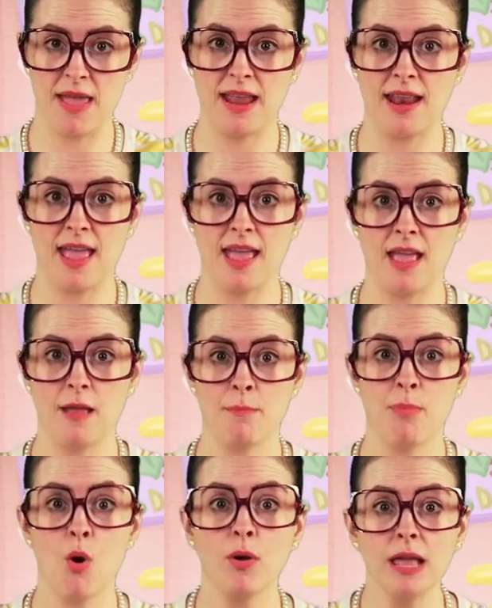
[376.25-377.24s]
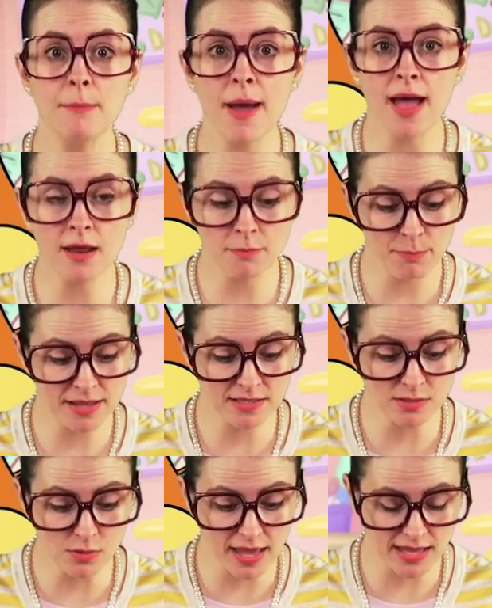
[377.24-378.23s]
made a Pokemon
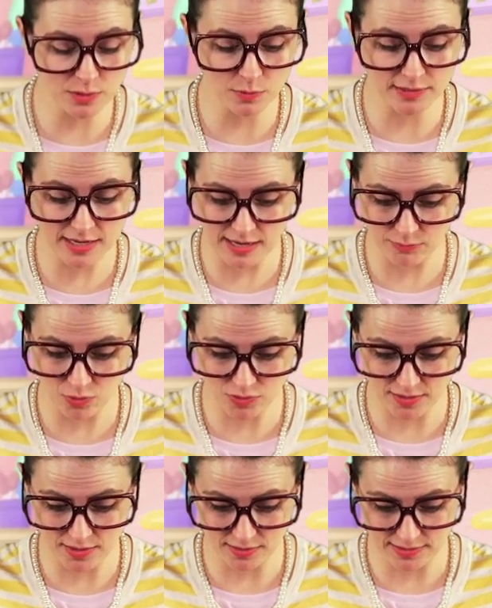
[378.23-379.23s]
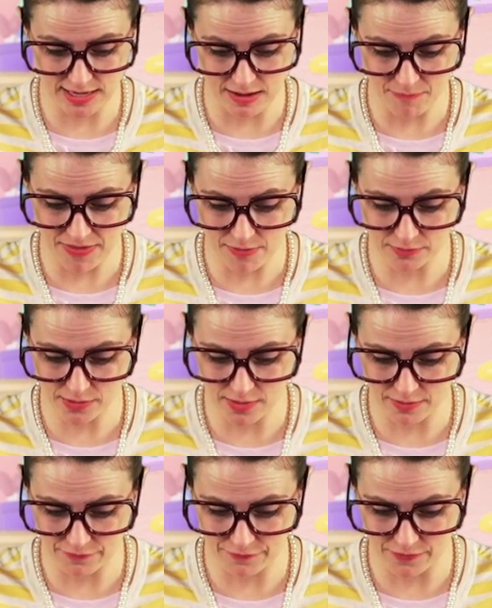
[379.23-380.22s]
pencil case one time using duct tape. That was a
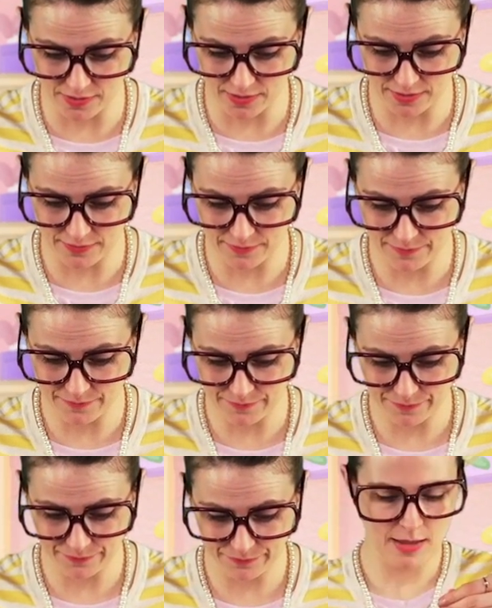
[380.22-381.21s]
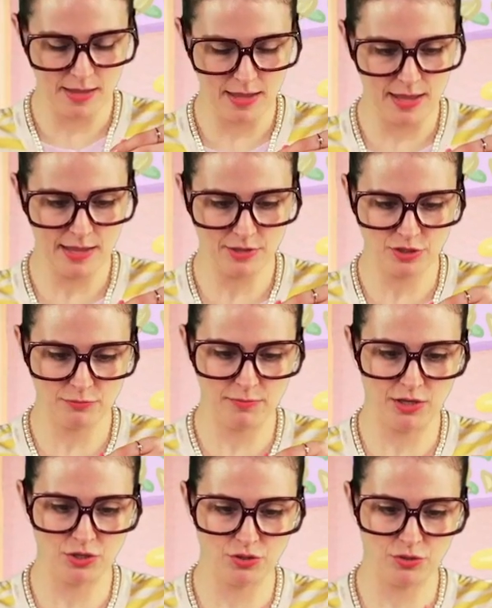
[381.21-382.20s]
lot of fun. And just
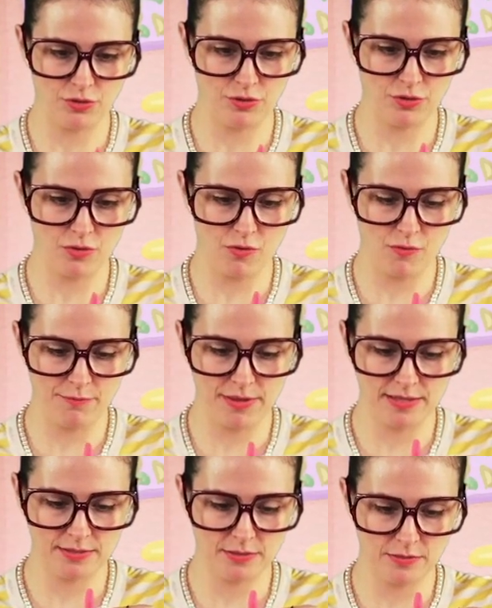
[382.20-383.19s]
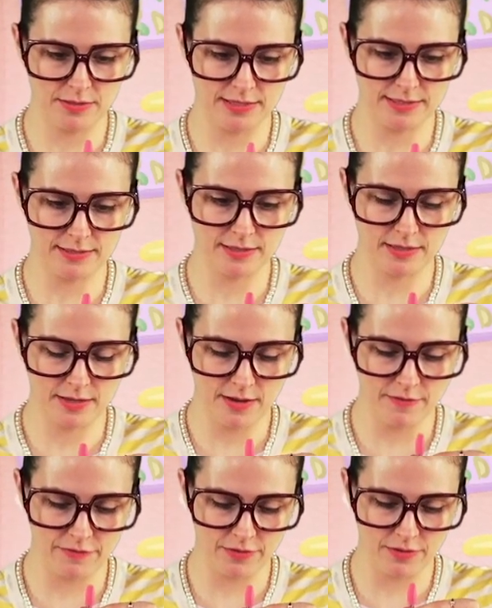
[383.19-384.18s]
make sure your whole pencil is
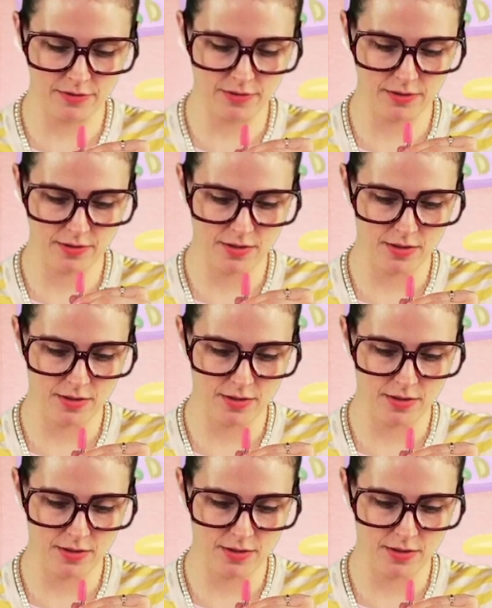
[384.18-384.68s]
covered.